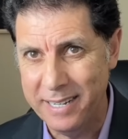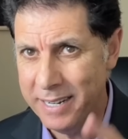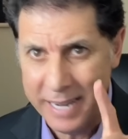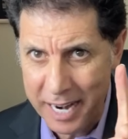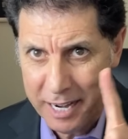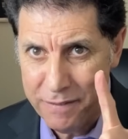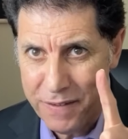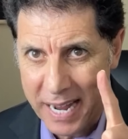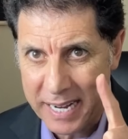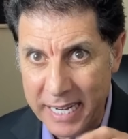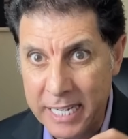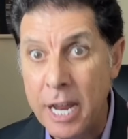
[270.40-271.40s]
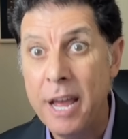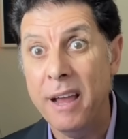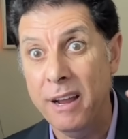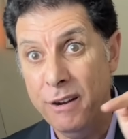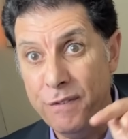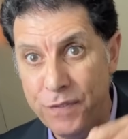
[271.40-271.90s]
not inviting,
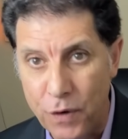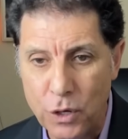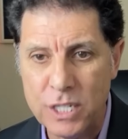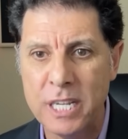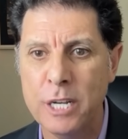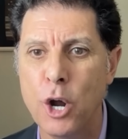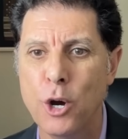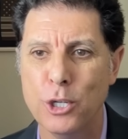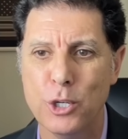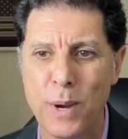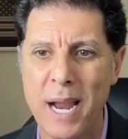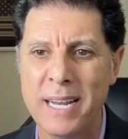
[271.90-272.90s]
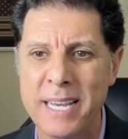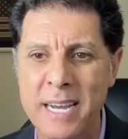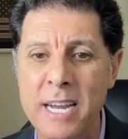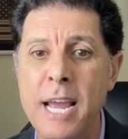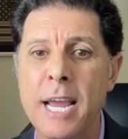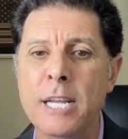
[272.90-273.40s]
enforcing Australia